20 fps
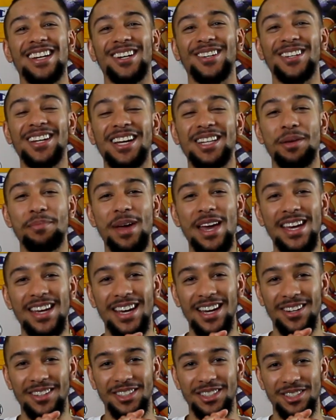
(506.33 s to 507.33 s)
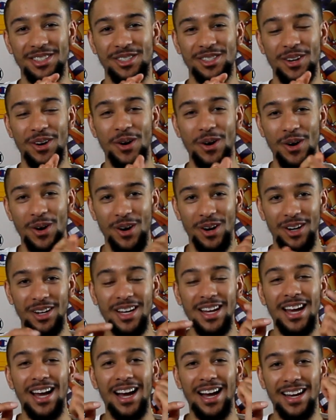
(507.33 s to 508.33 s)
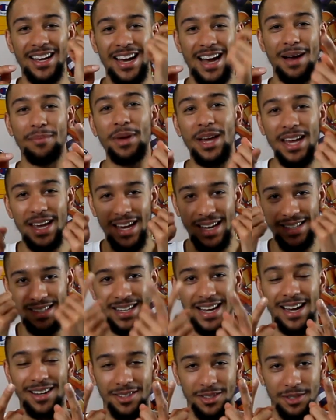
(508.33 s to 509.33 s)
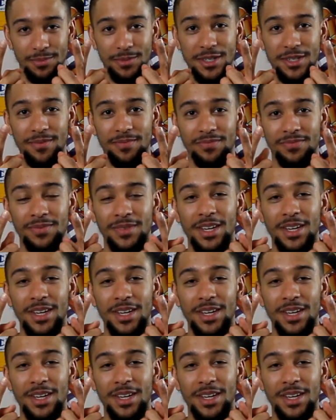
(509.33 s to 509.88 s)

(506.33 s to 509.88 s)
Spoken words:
No, the main characters are Akame and Tatsumi.